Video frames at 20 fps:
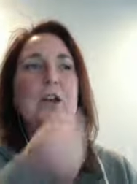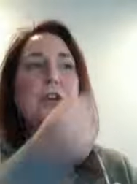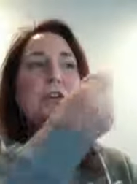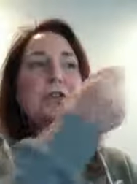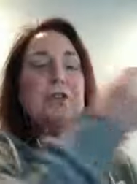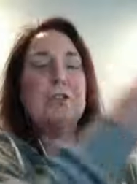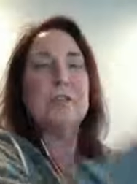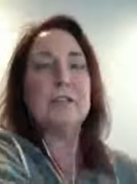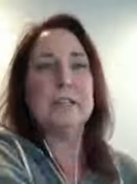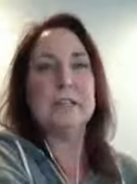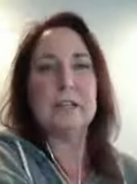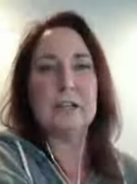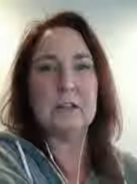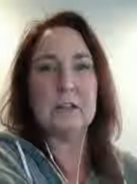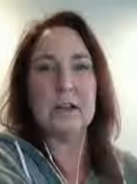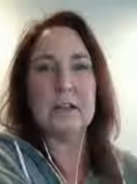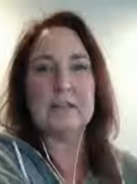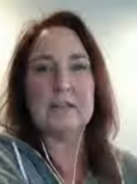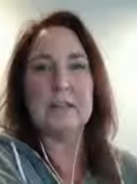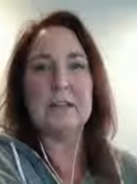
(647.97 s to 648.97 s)
to the linen
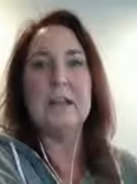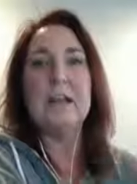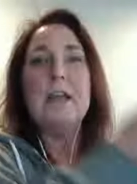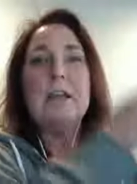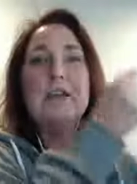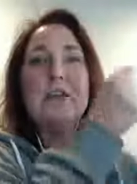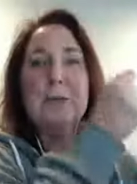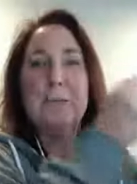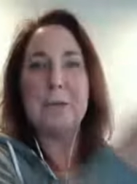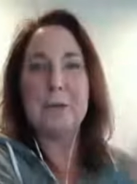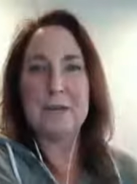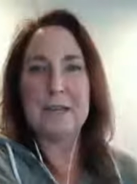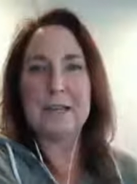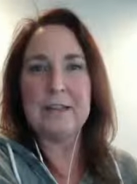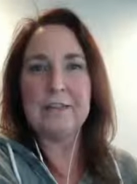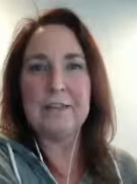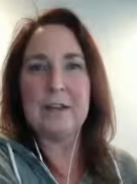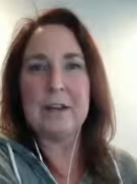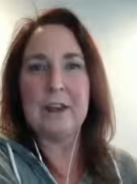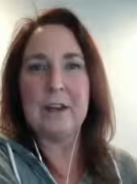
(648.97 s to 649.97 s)
closet, you're putting
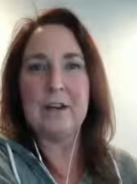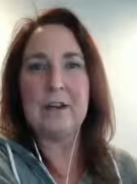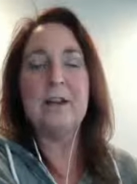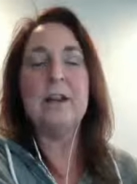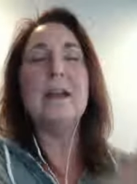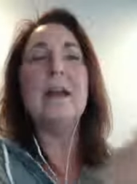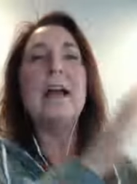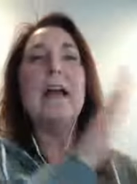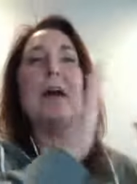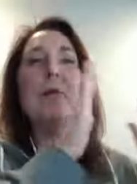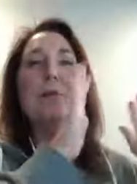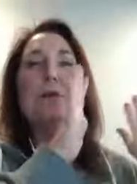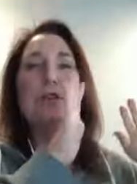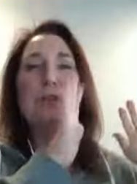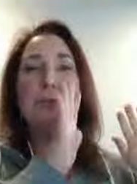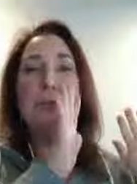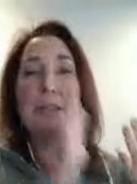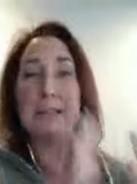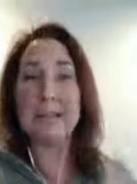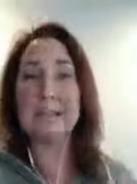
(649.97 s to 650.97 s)
it there, and when
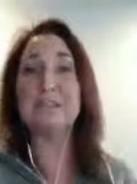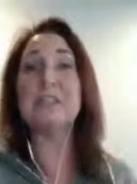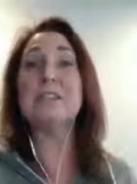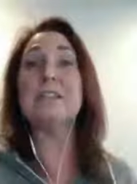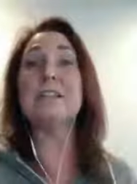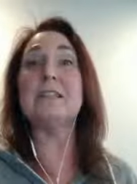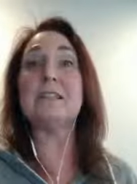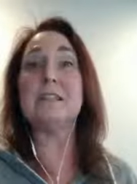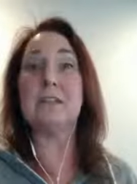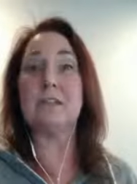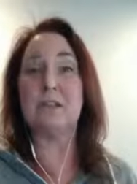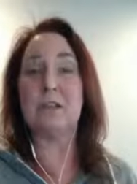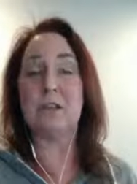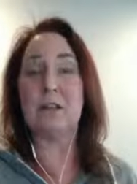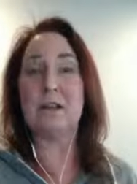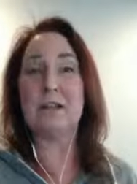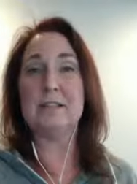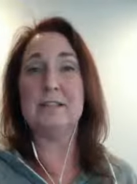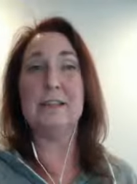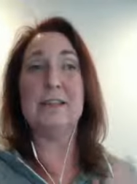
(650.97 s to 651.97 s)
you get to the linen
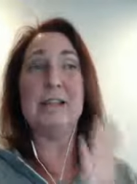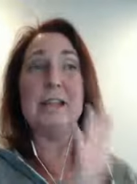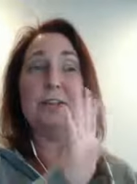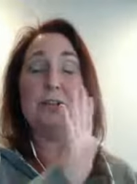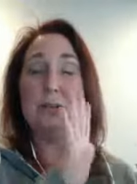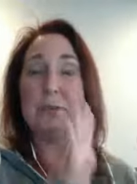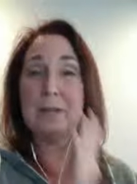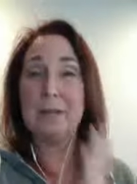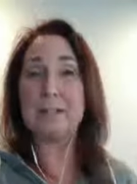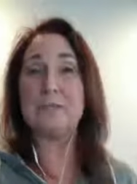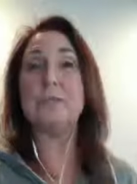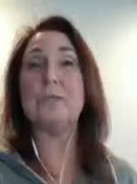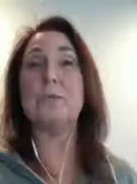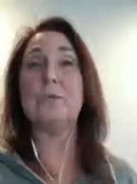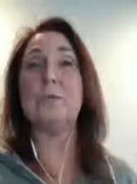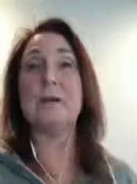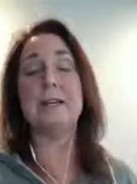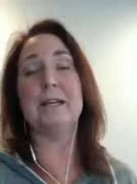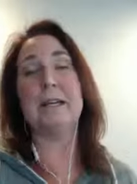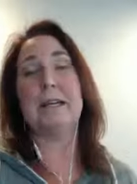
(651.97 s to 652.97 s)
closet and you get to
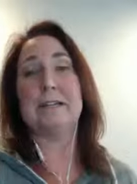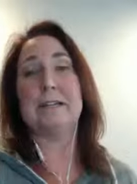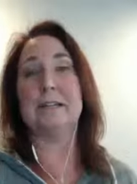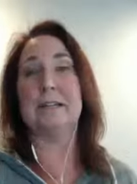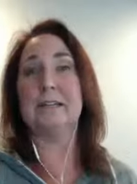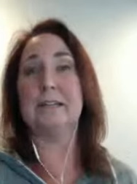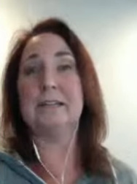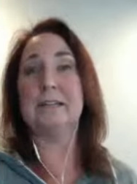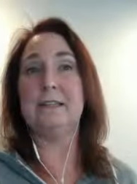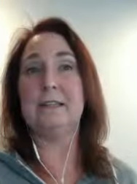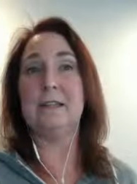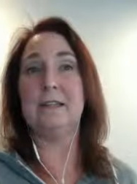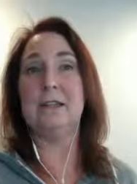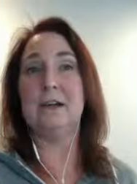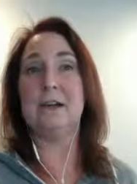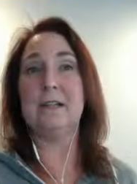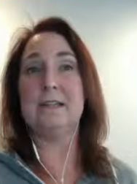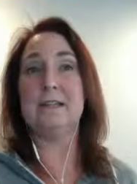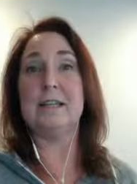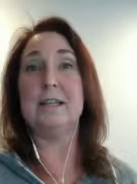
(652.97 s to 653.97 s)
organizing the linen
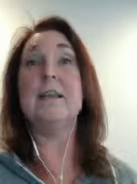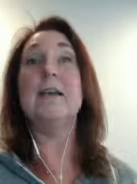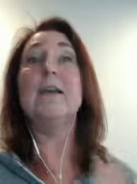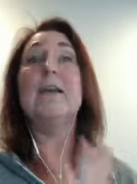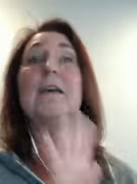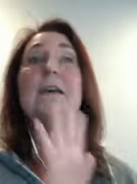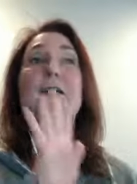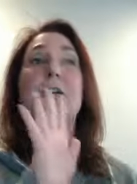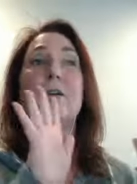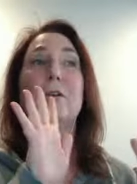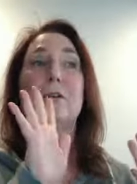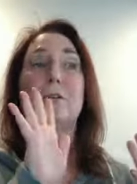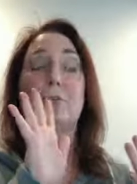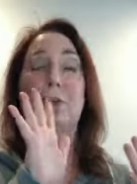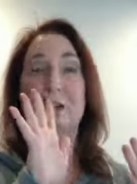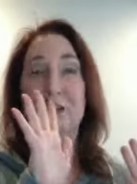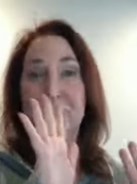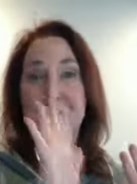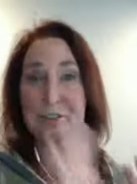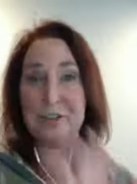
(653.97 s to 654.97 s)
closet,
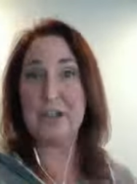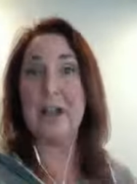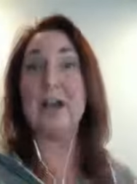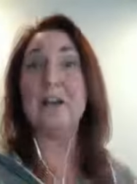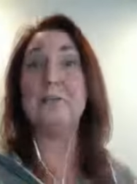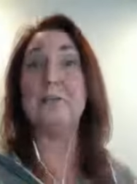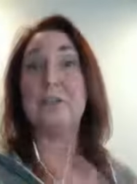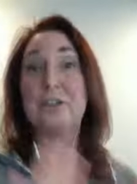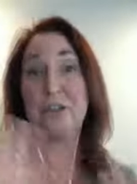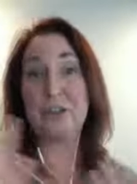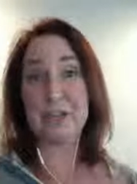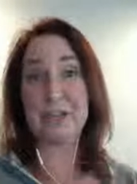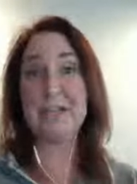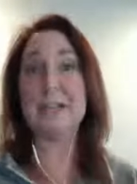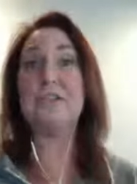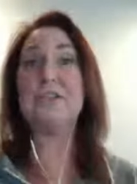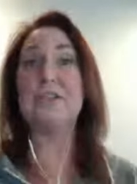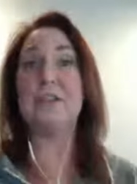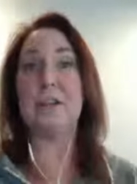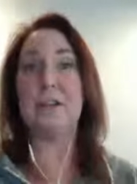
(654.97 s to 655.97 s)
when you're done with your
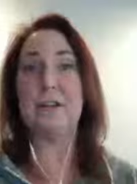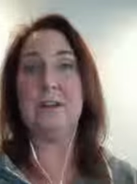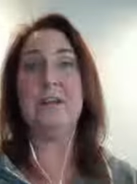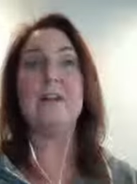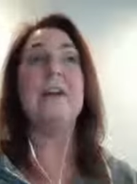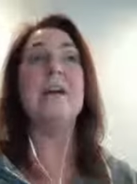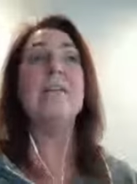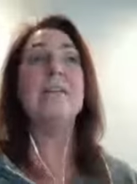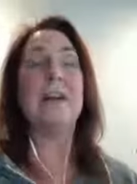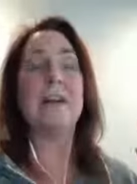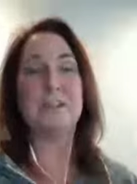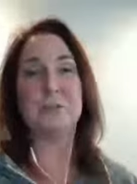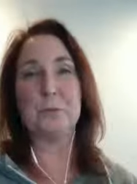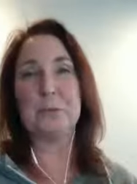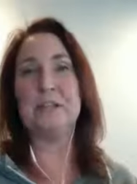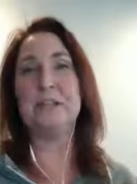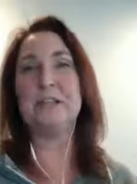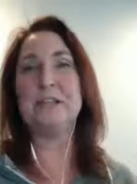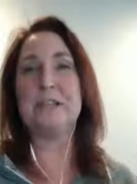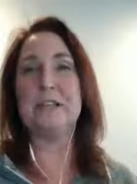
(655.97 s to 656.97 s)
kitchen, that's when
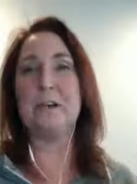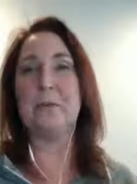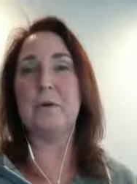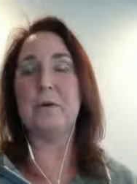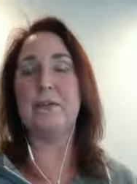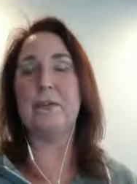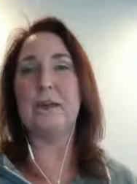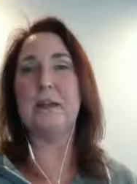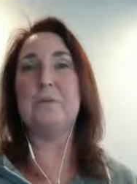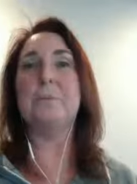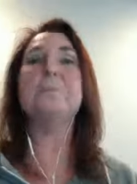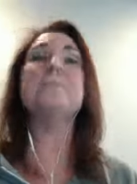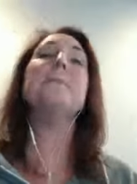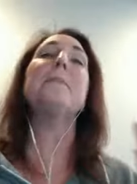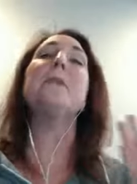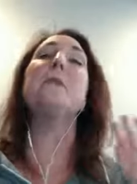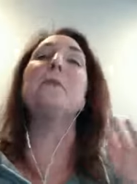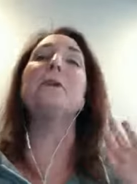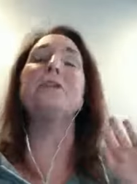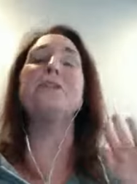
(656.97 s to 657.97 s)
you'll deal with it.
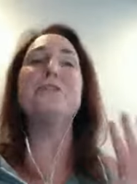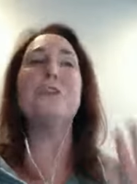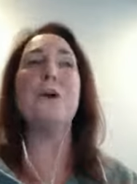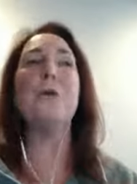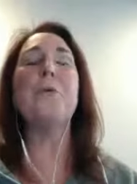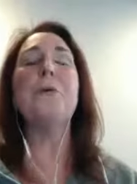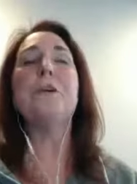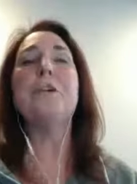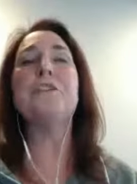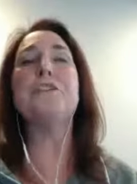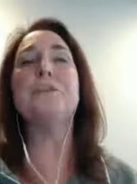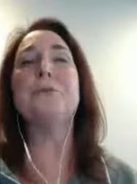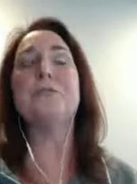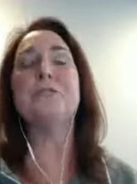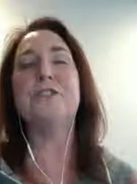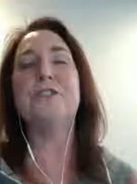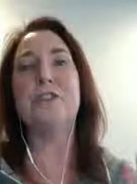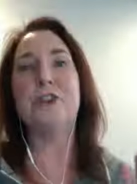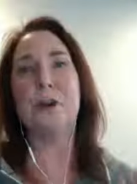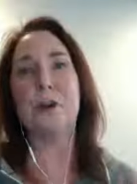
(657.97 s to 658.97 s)
What you don't want to do
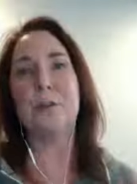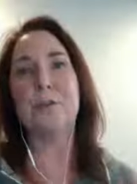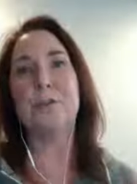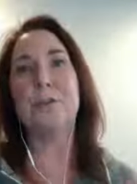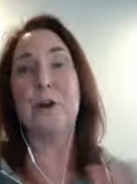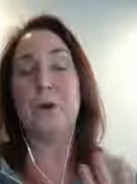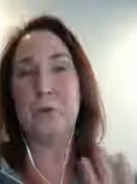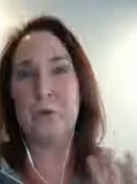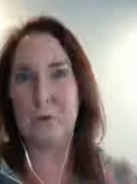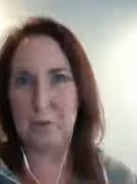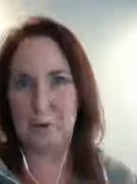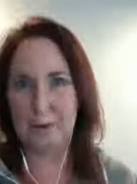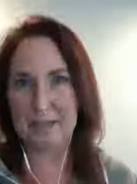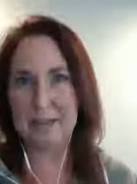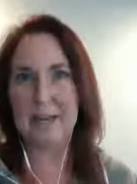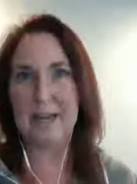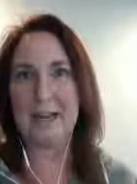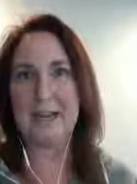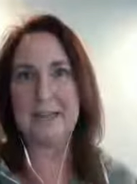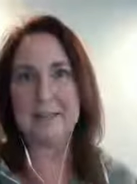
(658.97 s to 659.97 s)
is yo yo
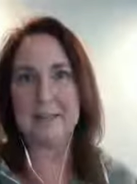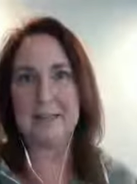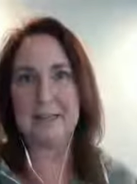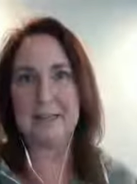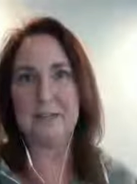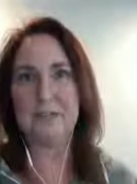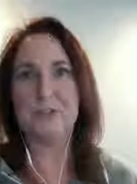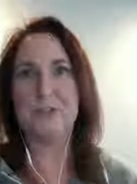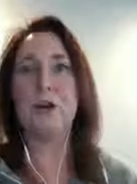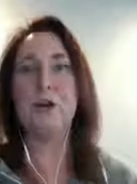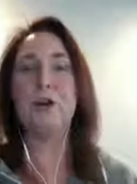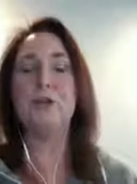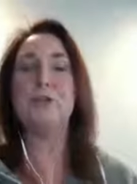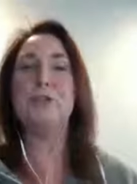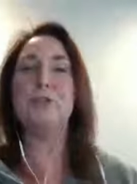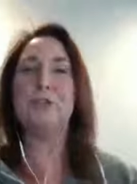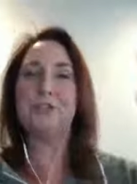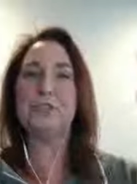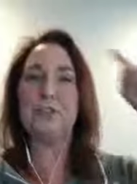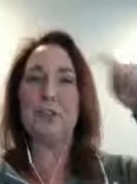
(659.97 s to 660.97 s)
organizing. So
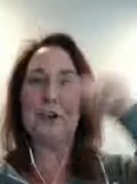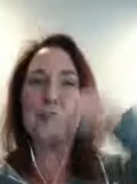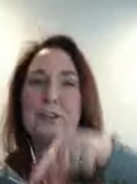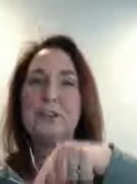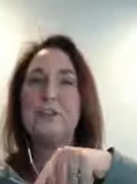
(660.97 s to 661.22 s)
you start in